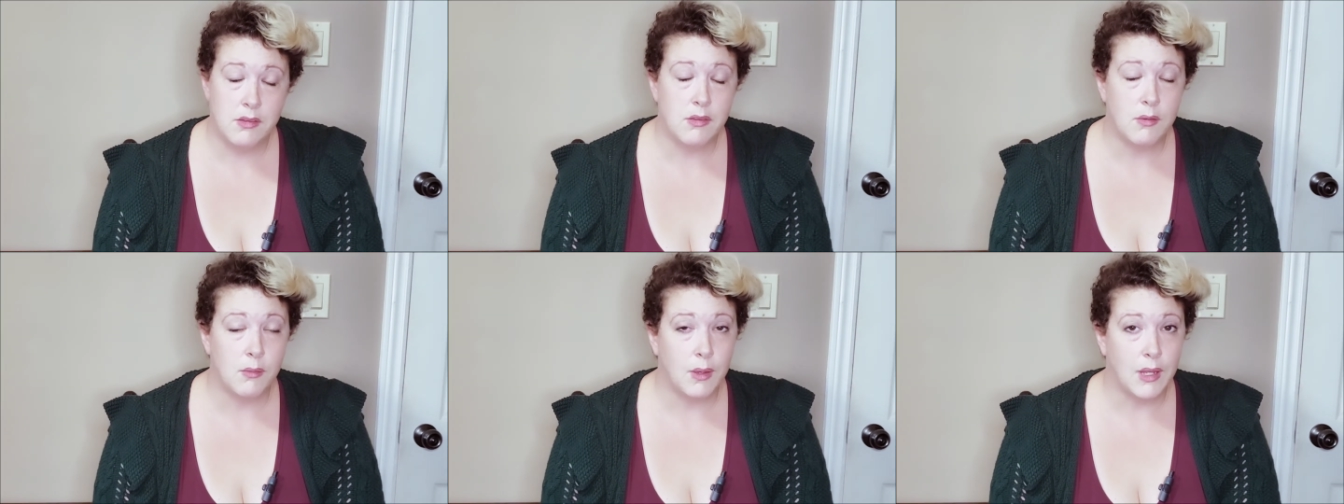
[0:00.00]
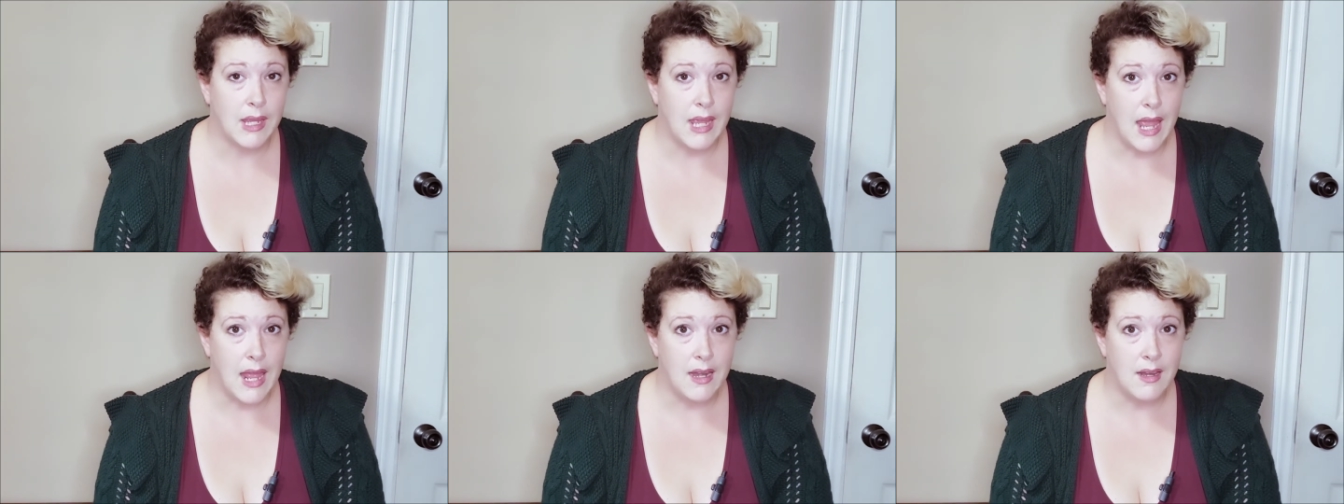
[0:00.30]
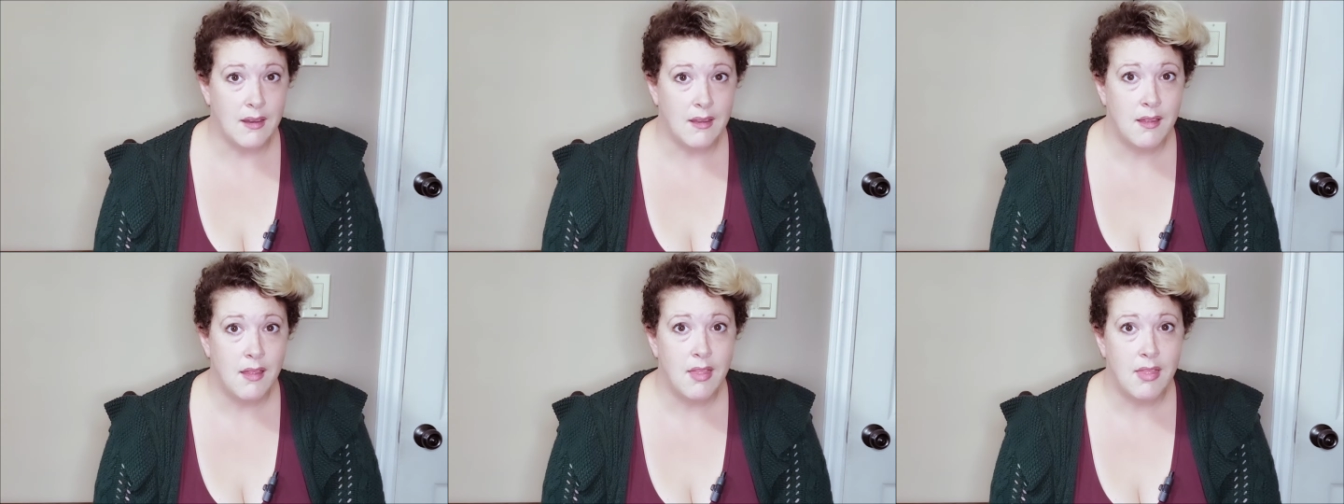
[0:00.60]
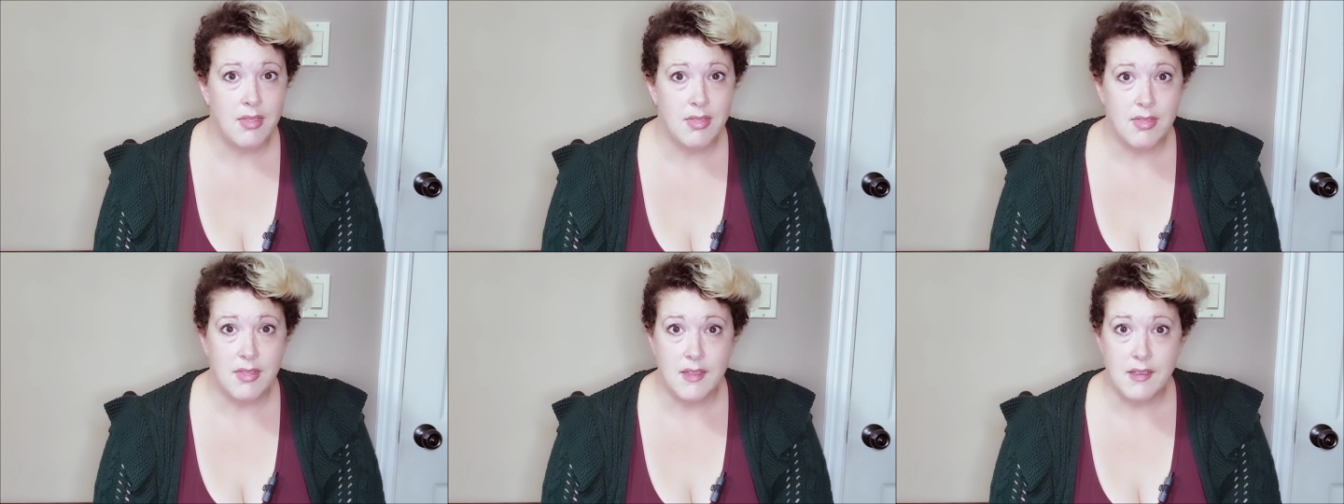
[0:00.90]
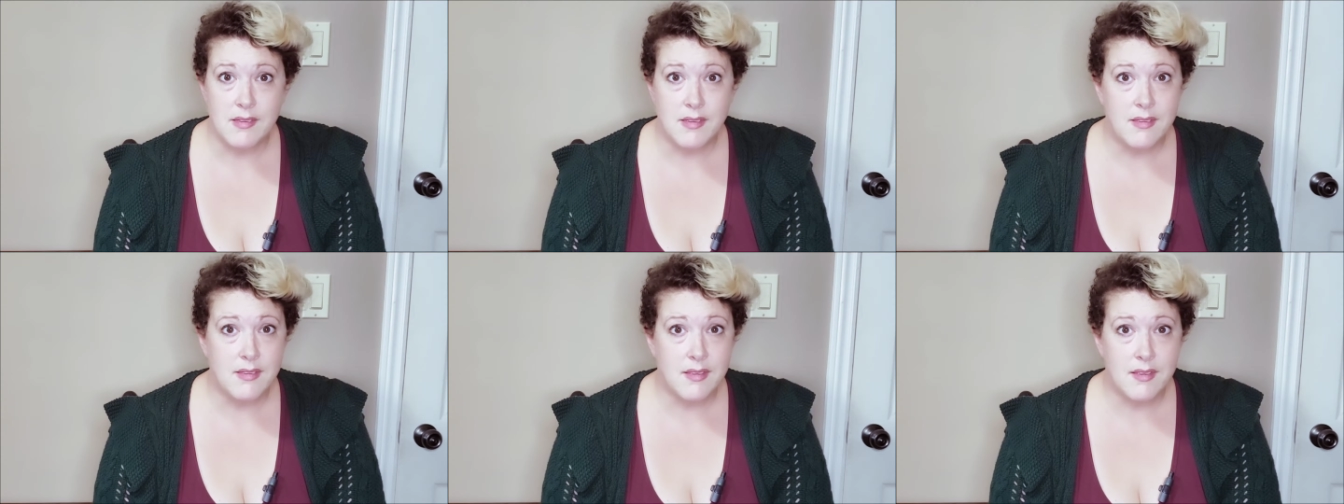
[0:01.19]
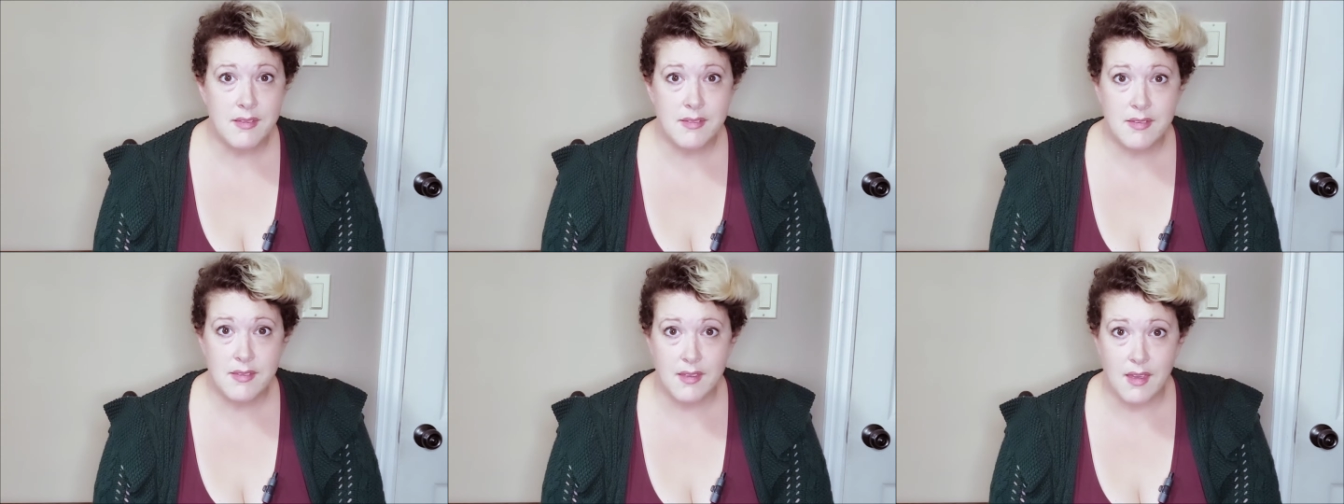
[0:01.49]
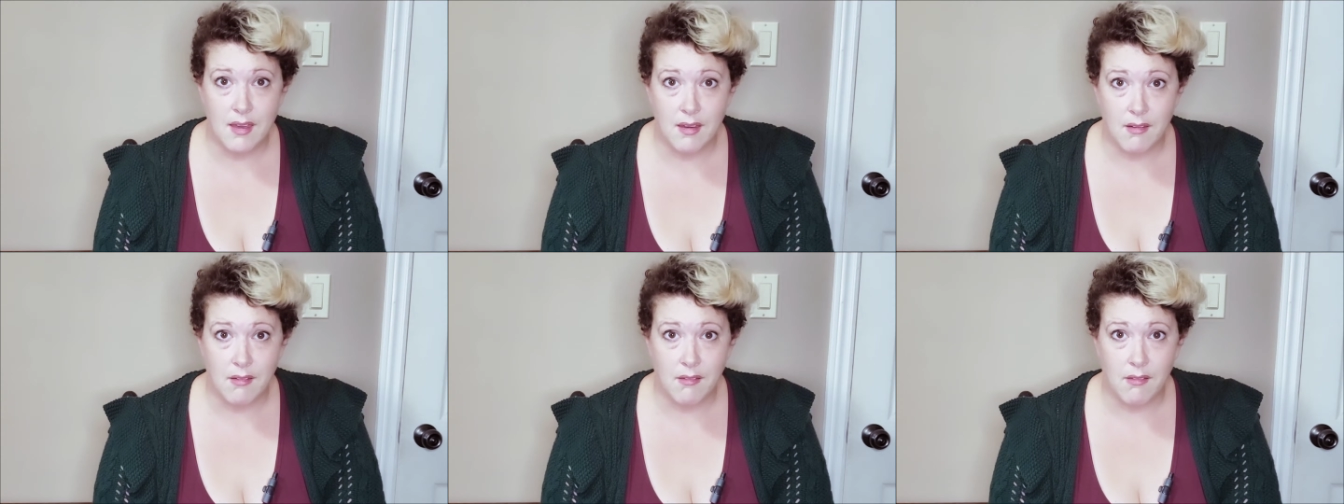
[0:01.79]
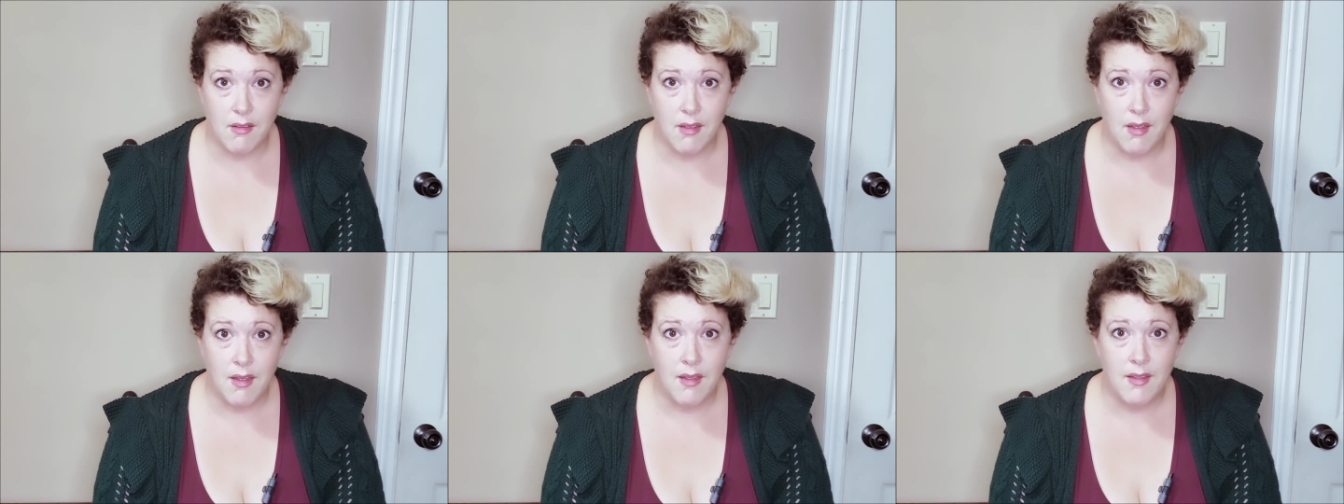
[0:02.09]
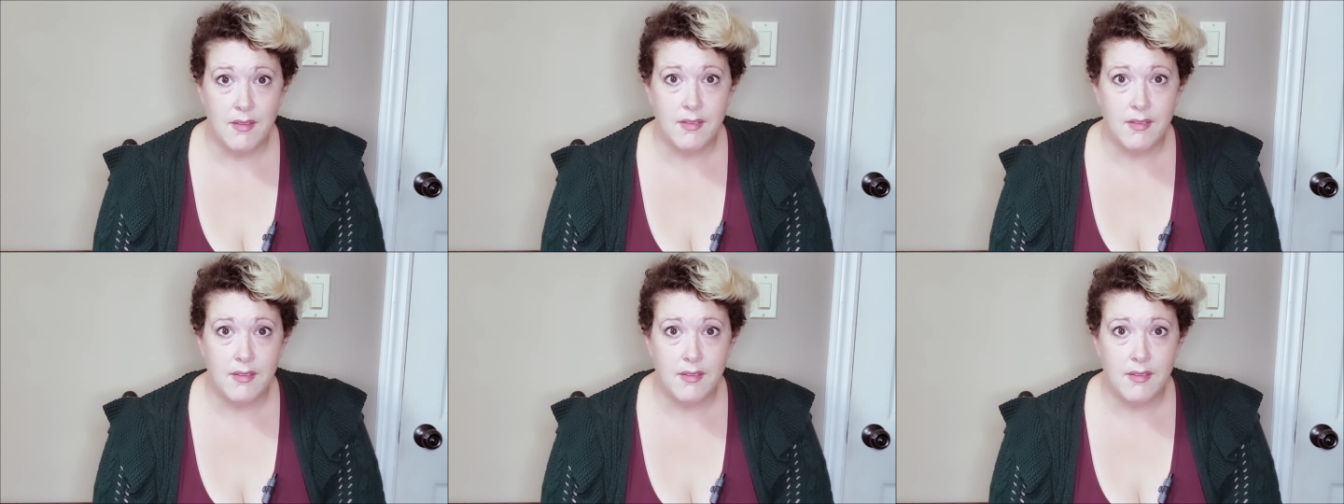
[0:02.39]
So, again, this is a skill